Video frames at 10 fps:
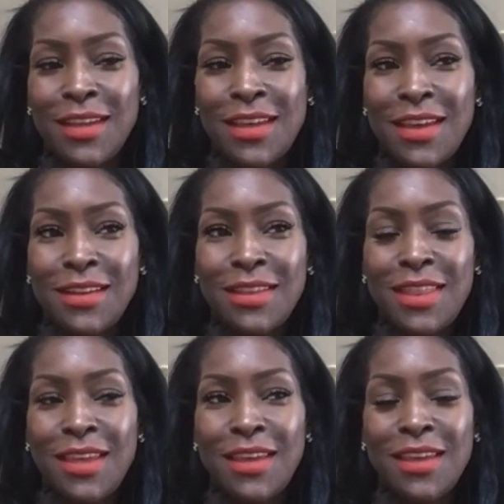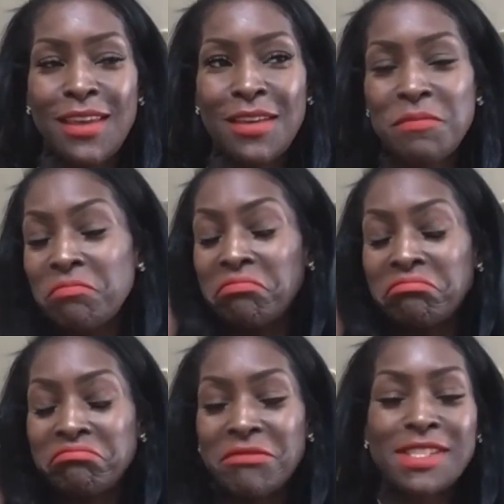and
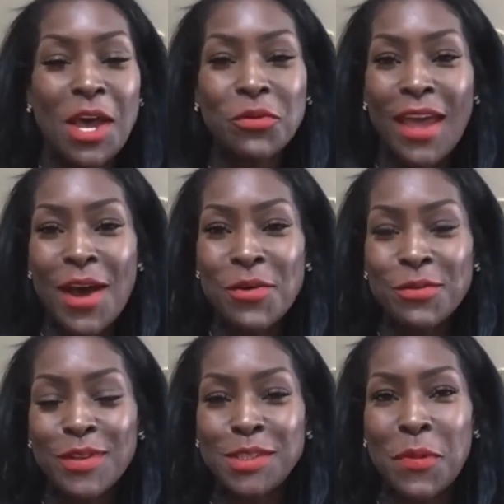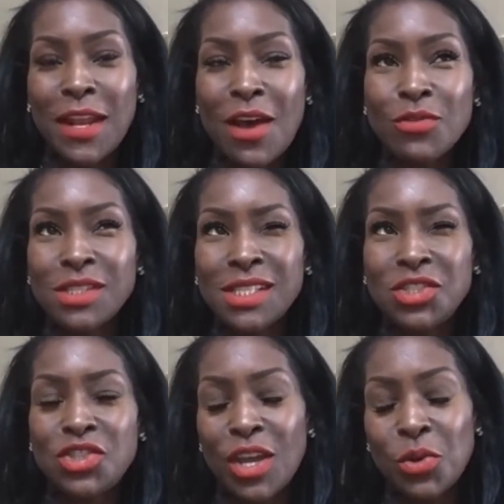it's out now. It's been out
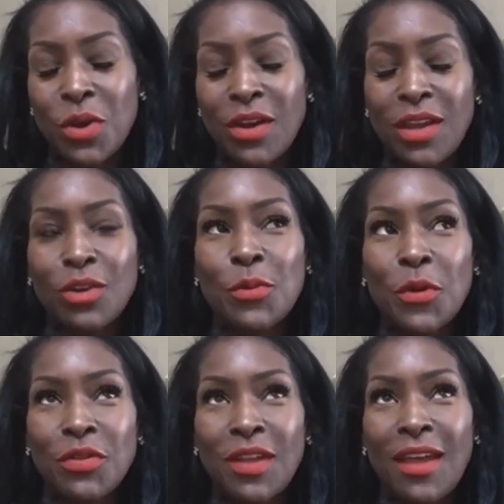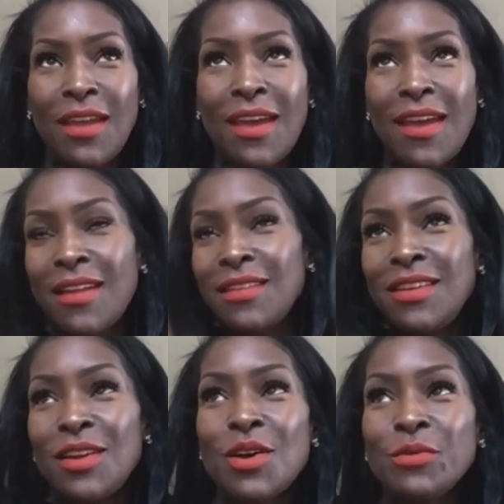since January on her birthday, and
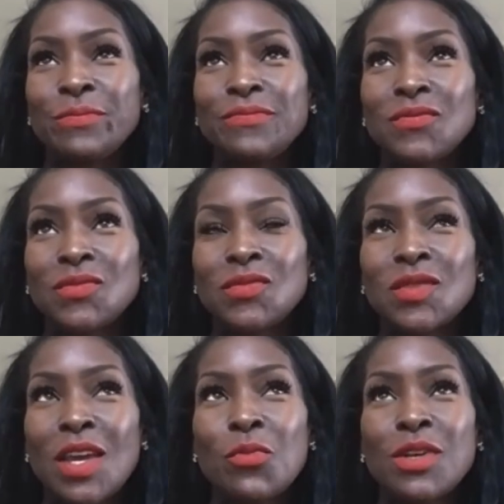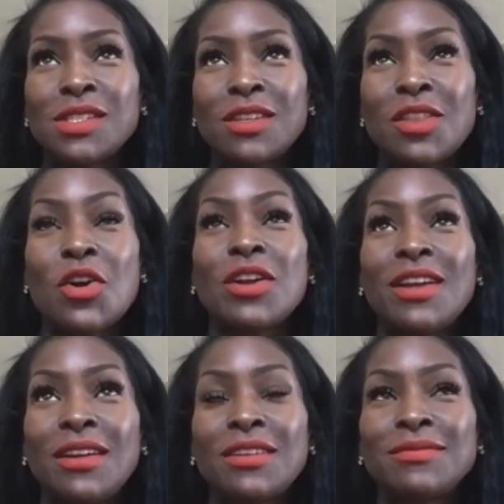it was
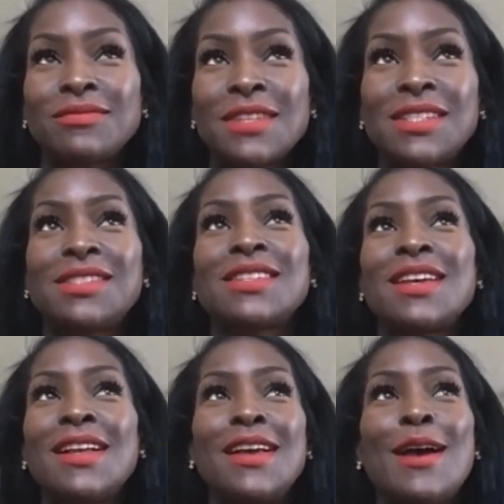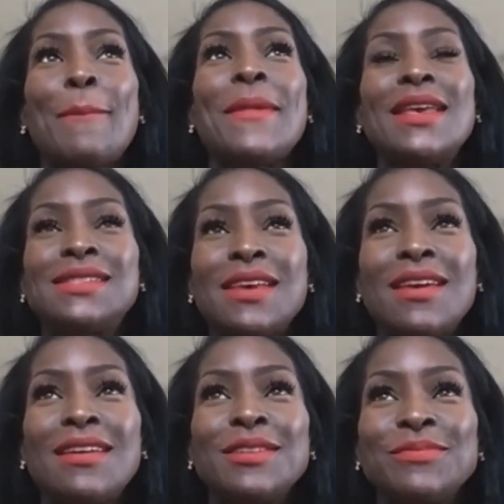cathartic. It's
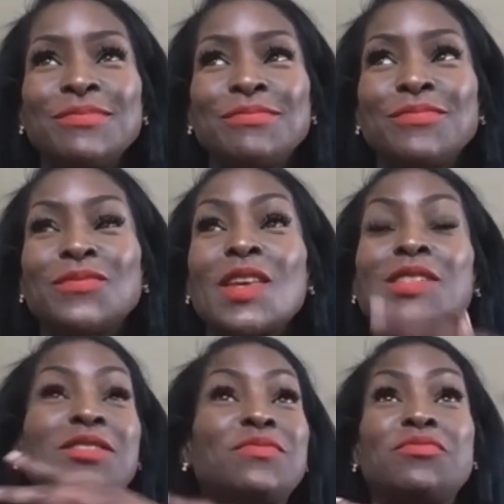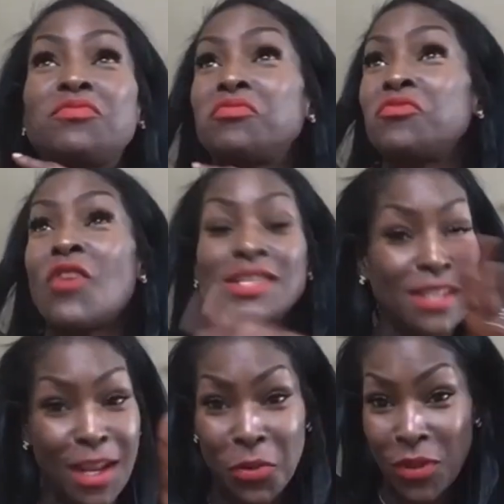amazing. It's
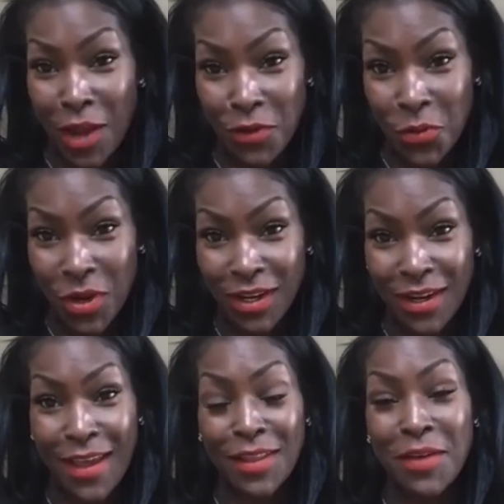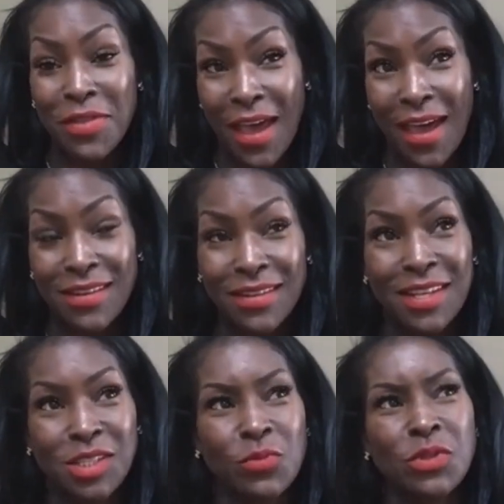resonating with everyone, and I love that
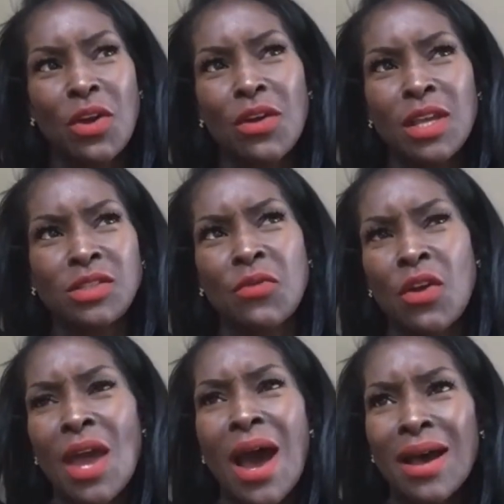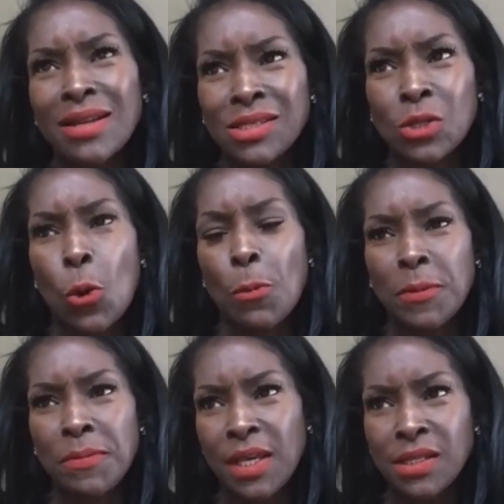because it's a very honest,
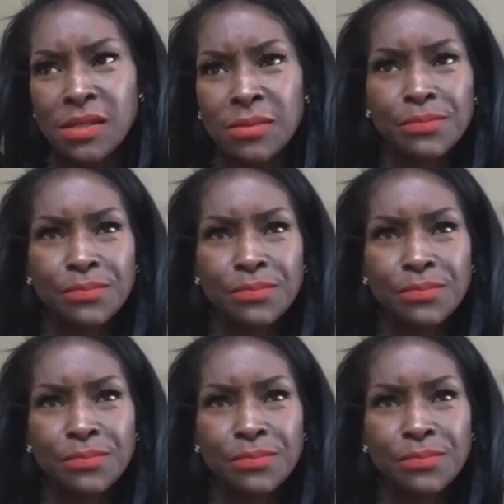open piece,